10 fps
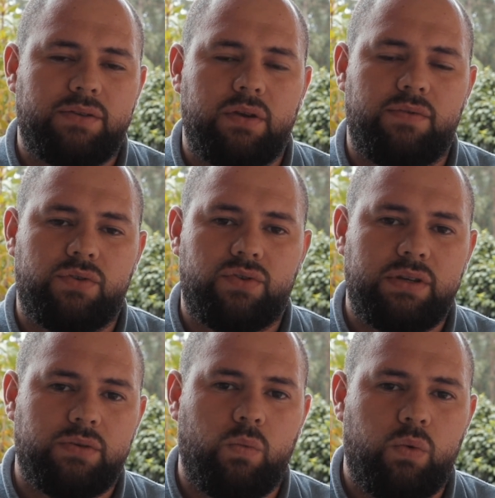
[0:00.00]
So if you
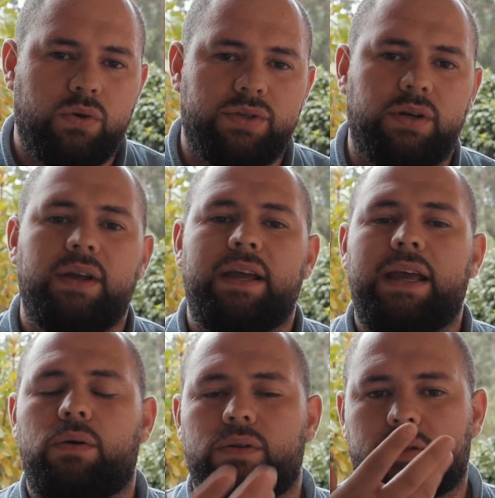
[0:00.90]
drink some water,
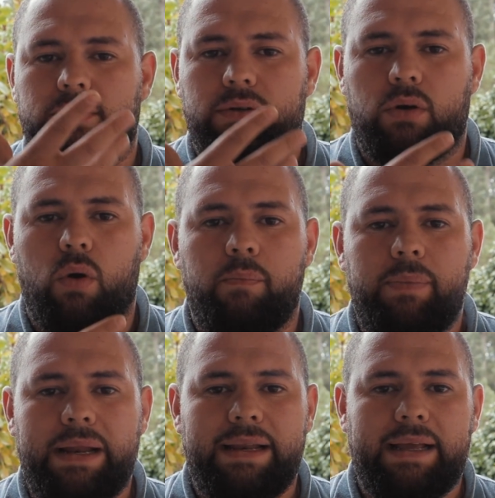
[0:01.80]
it will just
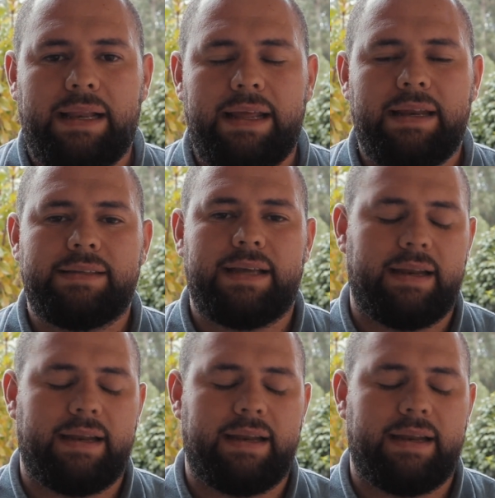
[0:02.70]
completely clean it,